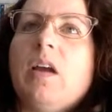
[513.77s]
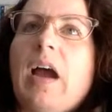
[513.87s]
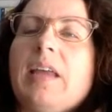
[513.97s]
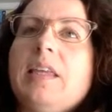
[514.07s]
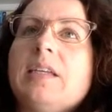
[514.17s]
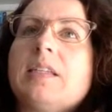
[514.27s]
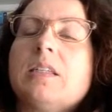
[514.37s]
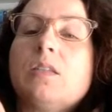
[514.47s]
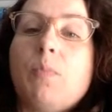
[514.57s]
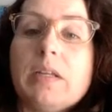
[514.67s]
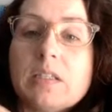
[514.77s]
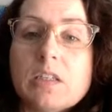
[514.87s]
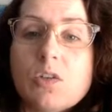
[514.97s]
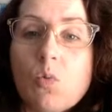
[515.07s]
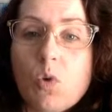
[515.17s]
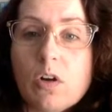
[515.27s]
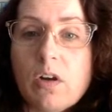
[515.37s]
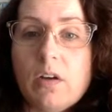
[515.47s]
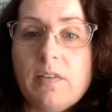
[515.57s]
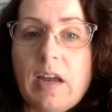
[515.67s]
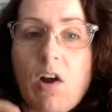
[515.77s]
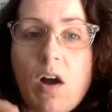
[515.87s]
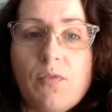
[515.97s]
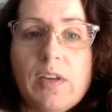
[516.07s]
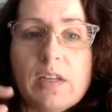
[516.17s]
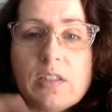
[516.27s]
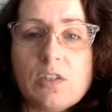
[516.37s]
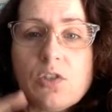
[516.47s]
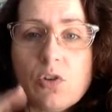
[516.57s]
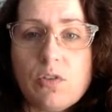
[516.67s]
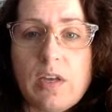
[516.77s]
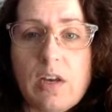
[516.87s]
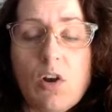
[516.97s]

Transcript: I think suspense is a word that often gets associated